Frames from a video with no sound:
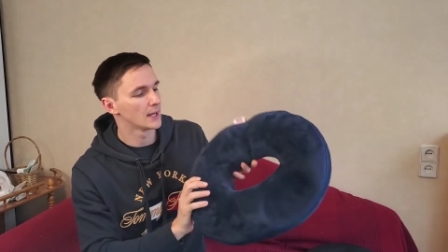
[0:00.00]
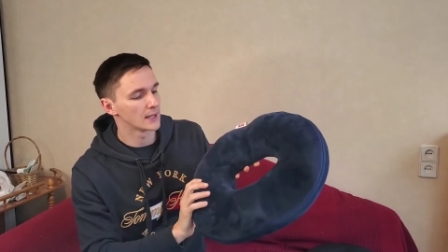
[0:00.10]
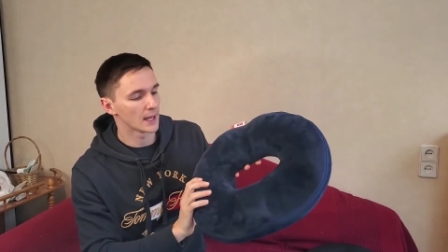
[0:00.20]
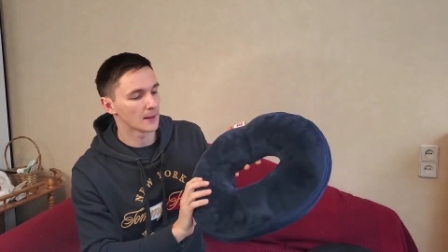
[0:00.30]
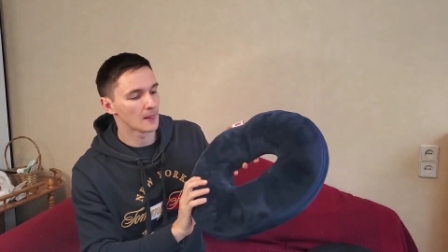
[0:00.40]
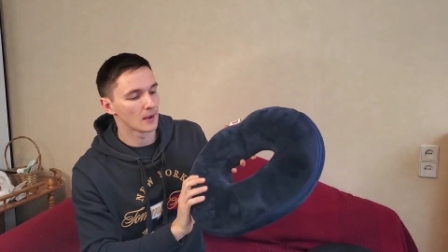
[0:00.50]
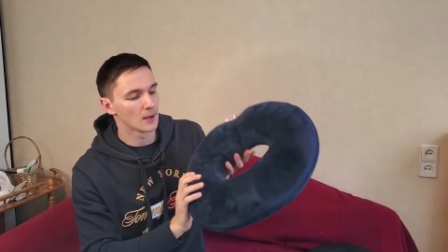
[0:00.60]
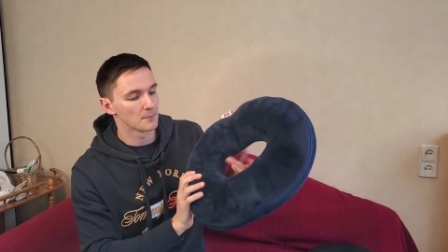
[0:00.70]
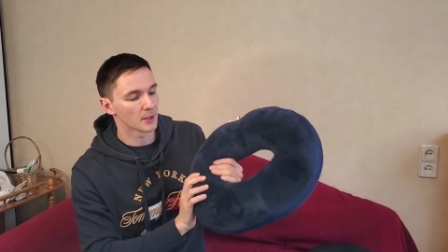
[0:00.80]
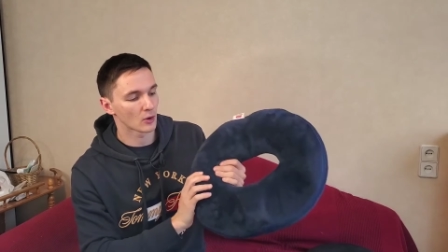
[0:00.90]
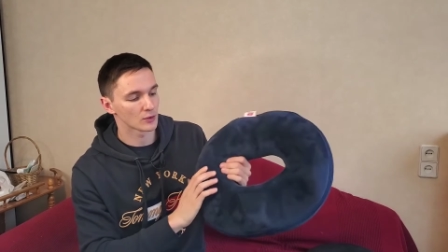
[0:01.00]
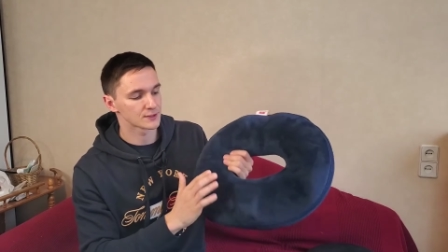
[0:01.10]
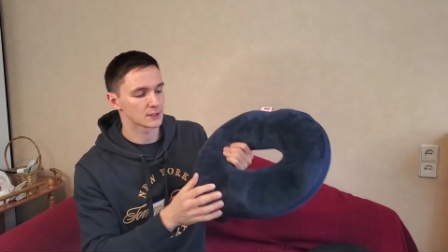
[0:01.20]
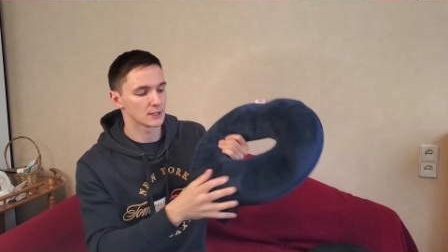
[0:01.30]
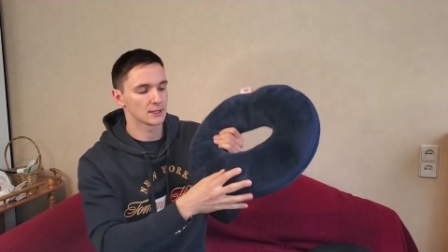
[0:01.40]
Yeah,
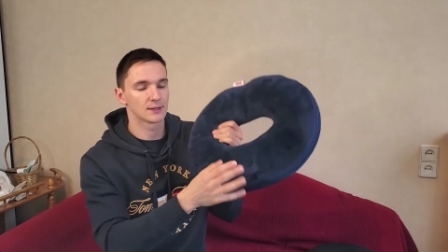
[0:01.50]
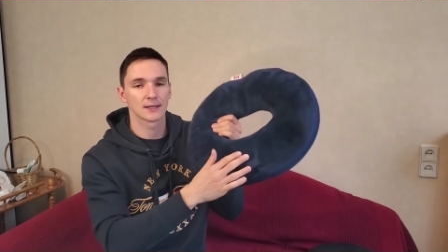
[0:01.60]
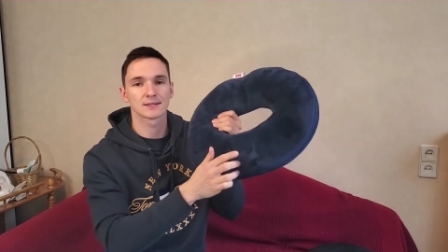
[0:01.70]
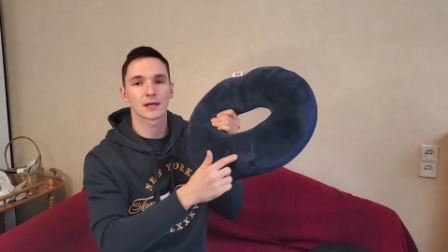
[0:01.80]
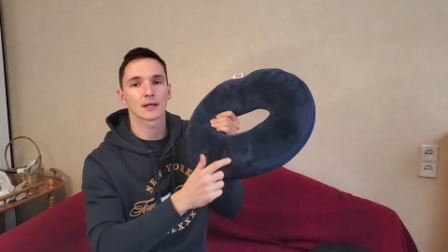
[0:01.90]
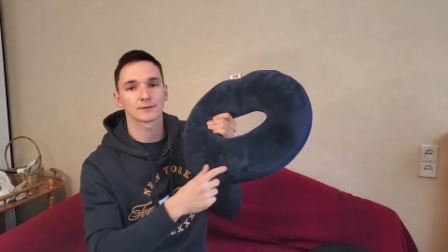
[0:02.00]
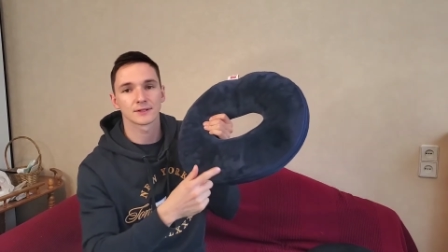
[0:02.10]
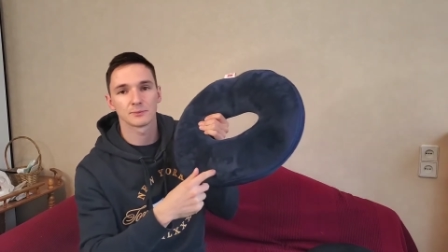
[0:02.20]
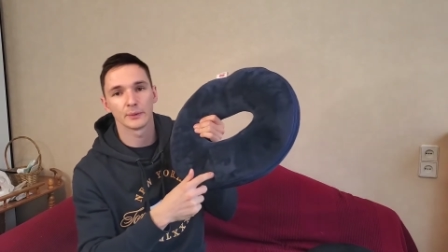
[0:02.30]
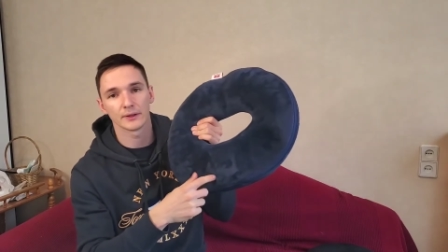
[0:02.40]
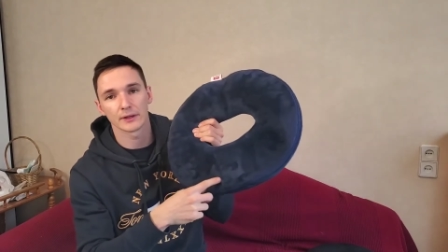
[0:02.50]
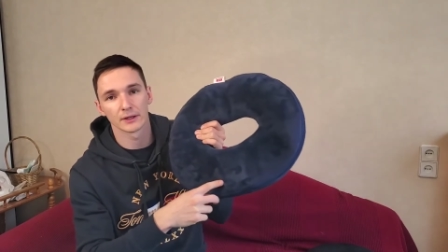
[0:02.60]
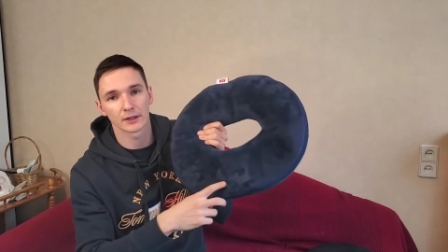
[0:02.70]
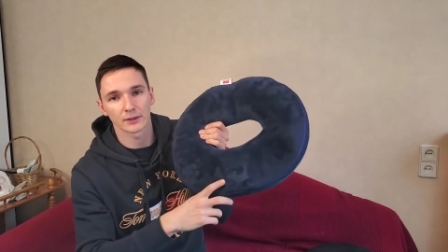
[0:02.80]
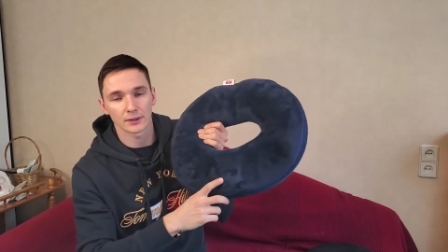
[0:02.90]
because it's got this bit
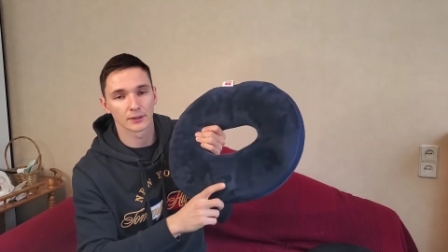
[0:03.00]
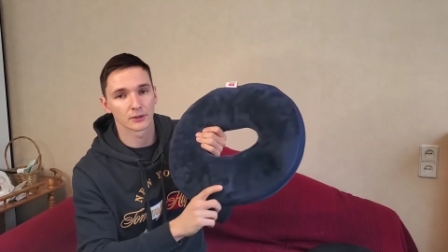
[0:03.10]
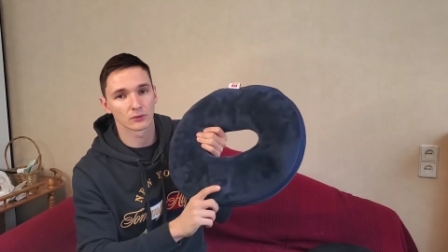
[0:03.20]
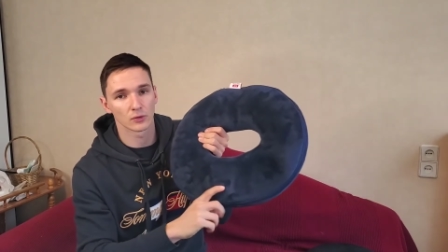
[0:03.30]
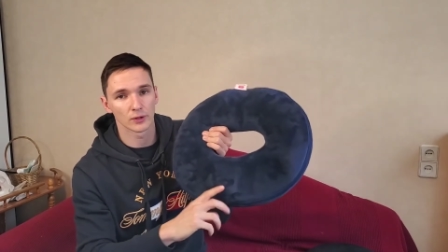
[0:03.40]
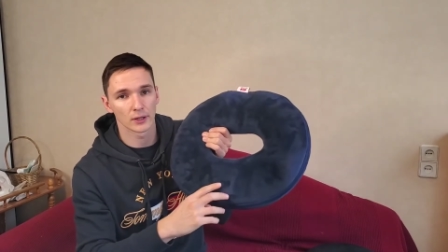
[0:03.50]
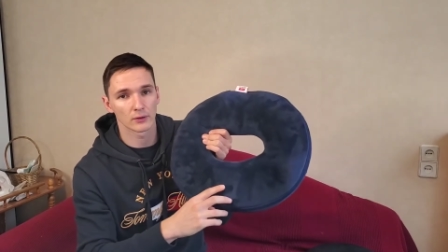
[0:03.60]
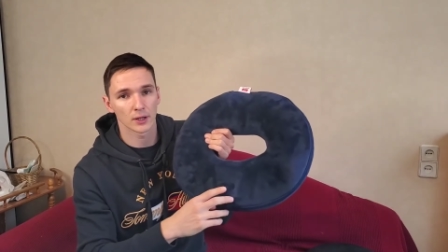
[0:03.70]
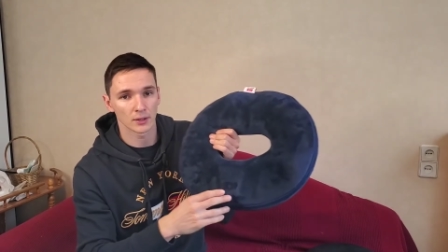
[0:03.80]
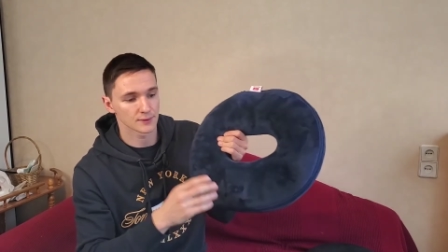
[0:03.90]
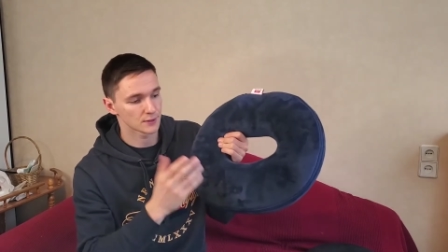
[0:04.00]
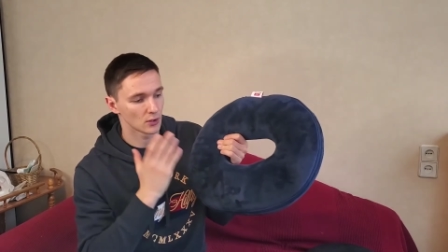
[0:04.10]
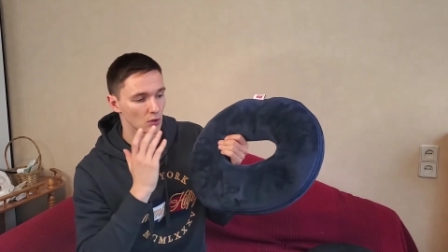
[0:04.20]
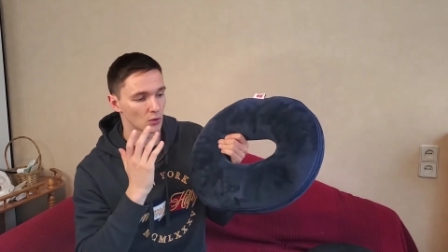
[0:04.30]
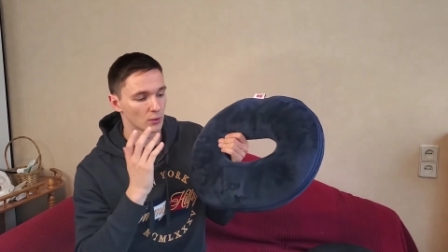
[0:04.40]
here in the groin area.
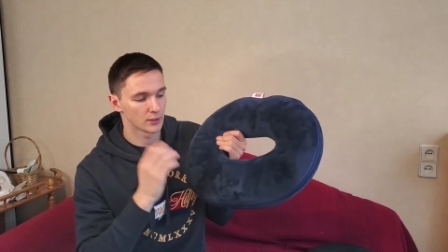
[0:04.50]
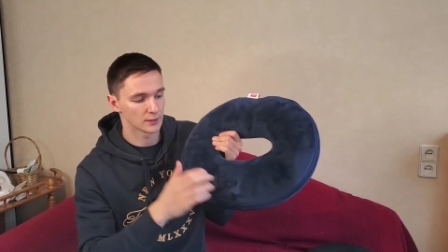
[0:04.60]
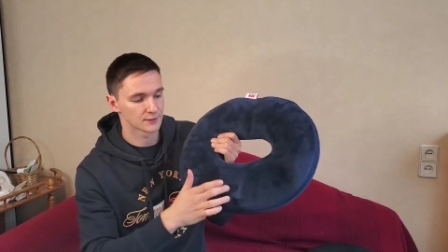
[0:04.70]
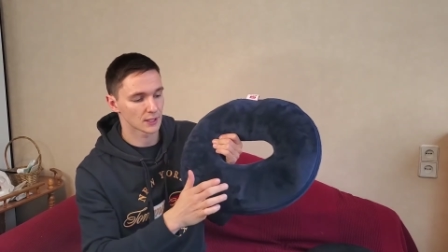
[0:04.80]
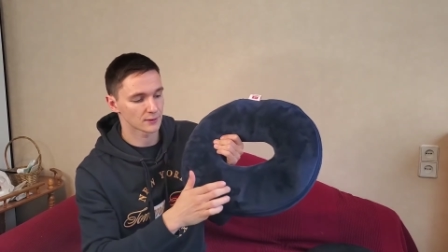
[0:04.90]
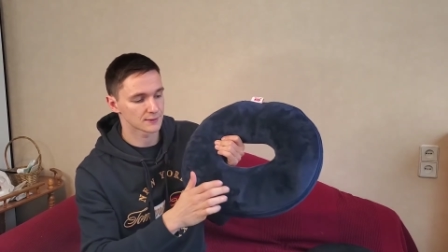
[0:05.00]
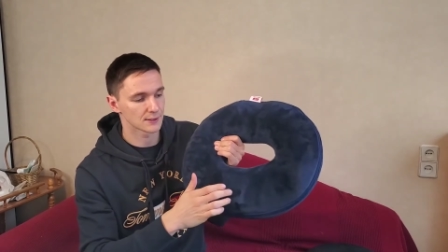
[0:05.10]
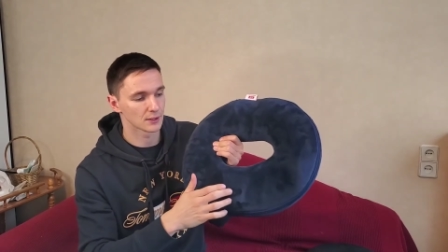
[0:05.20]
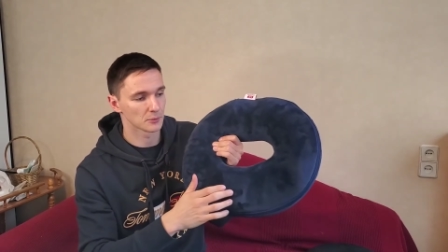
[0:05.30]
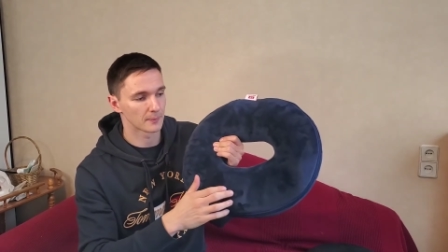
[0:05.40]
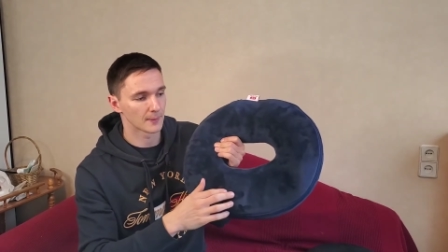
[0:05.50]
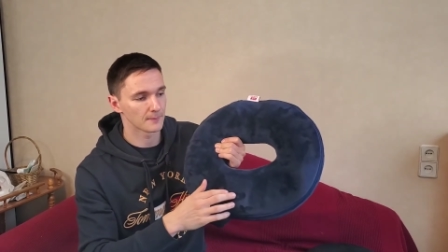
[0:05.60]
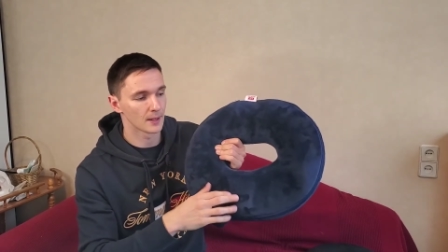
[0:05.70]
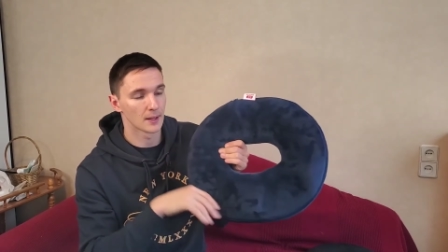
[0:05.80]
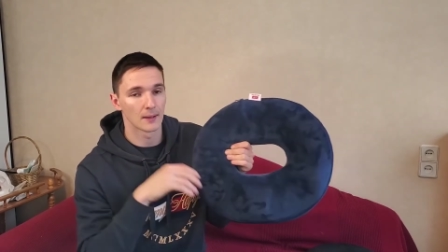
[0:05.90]
So it's got this little
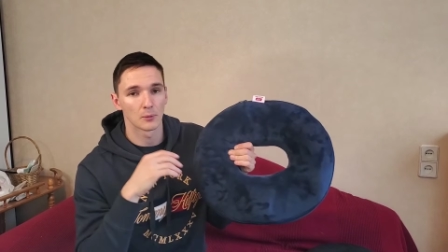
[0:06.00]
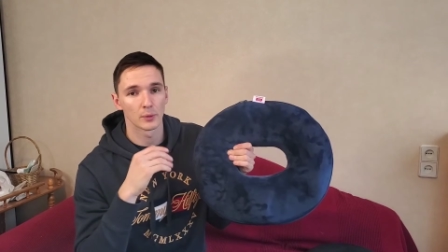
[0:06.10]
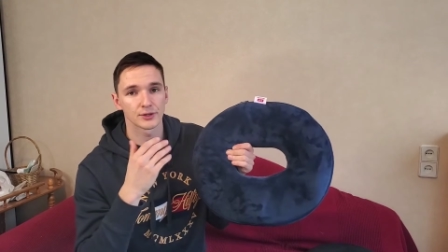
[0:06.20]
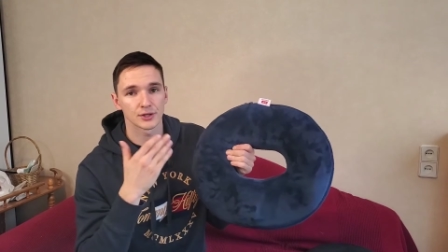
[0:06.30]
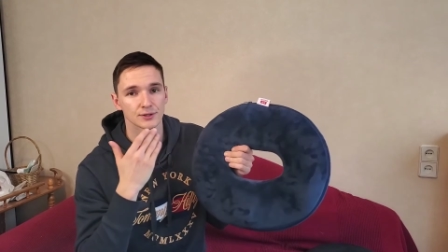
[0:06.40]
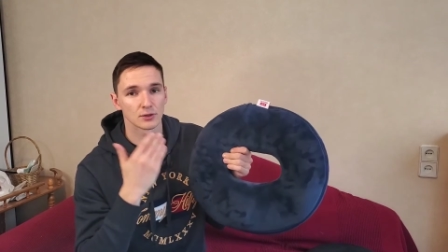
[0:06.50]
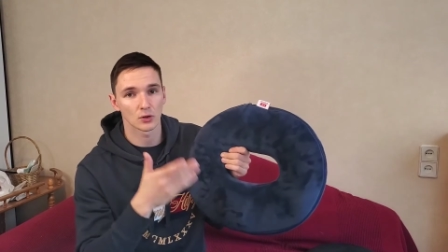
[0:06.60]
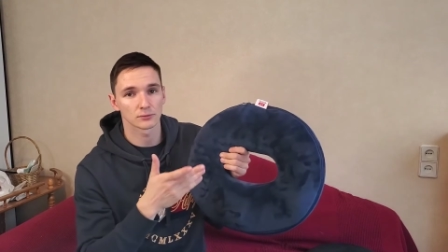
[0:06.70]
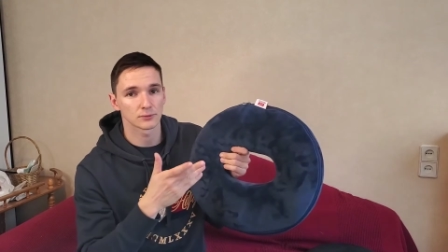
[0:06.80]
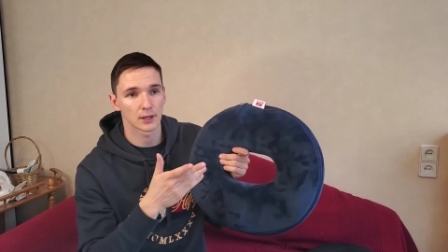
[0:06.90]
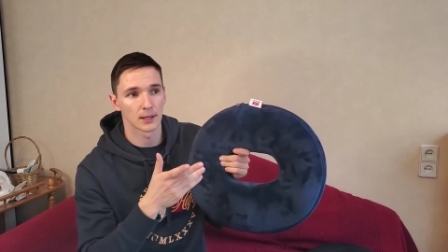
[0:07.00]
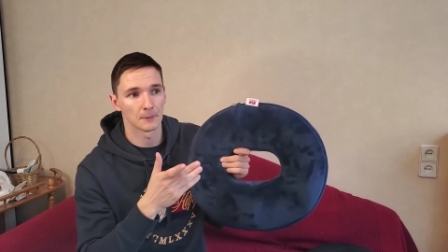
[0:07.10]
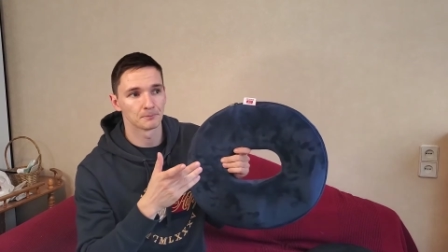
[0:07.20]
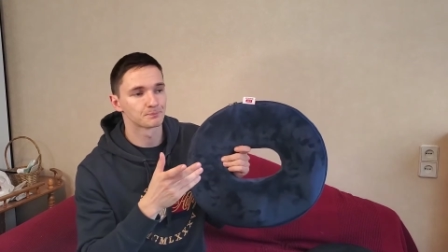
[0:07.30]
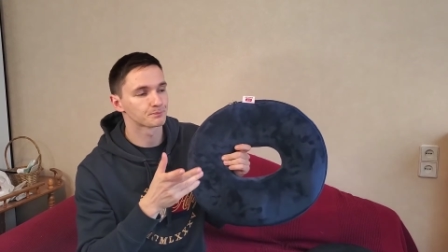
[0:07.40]
bump, which is not
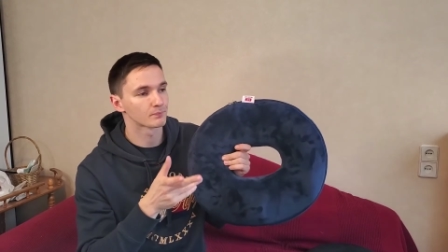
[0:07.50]
um,